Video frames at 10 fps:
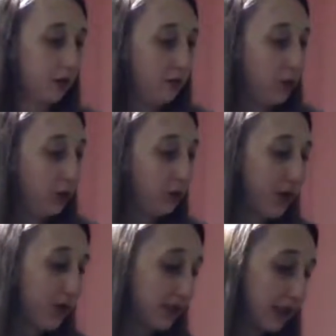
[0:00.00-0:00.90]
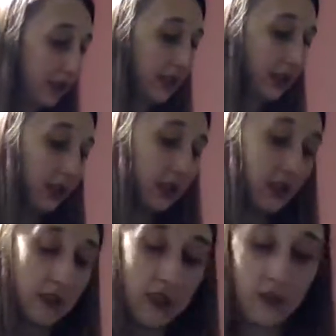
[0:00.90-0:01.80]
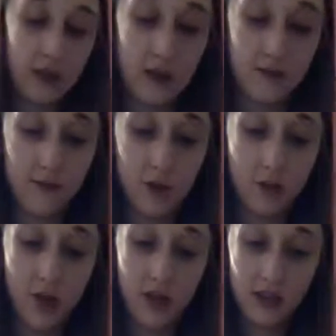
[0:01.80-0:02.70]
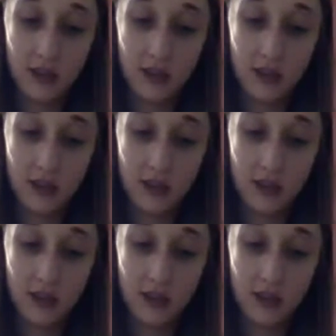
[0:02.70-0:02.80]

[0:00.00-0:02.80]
nude moss in here because I love nude moss.